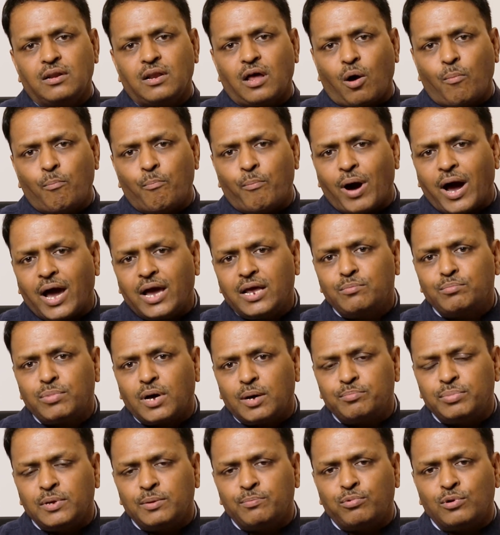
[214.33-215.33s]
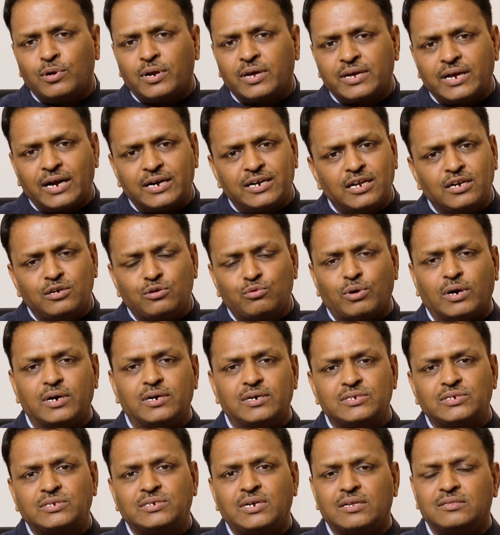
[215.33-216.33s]
Now by and by people are getting
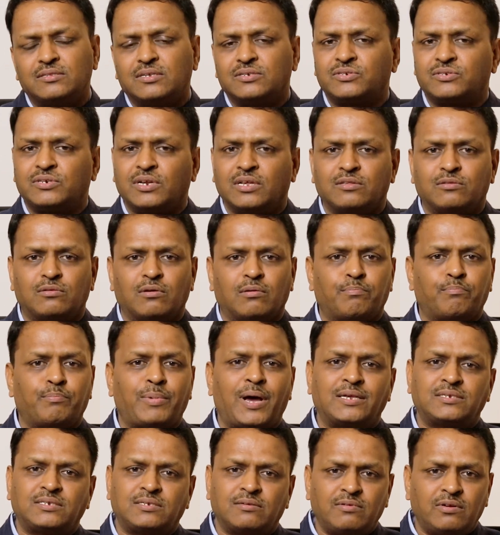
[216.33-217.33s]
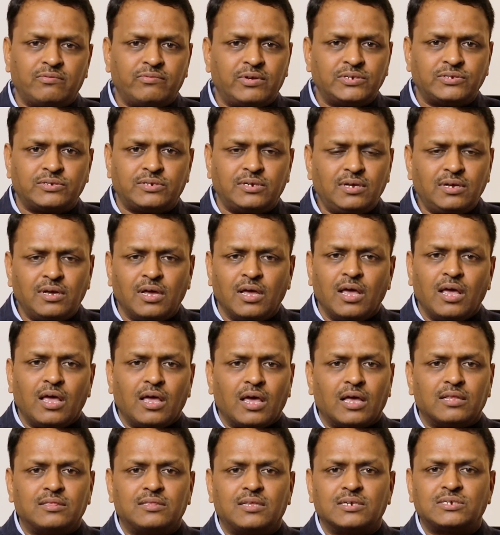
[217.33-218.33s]
to understand the strength of passive investing,
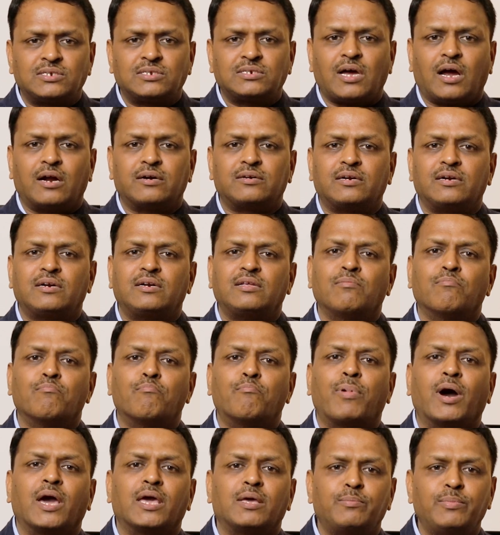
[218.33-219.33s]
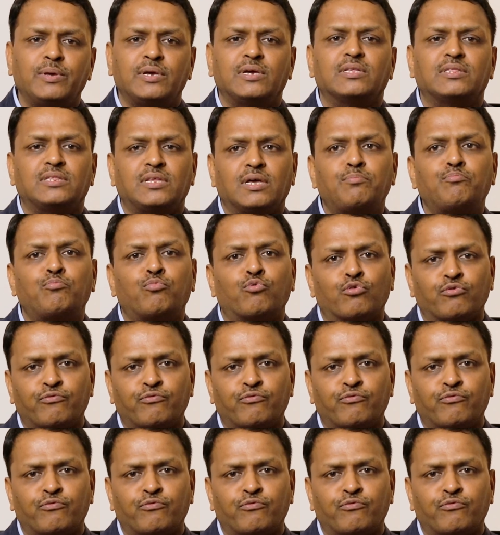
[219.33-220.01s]
and they started imbibing in their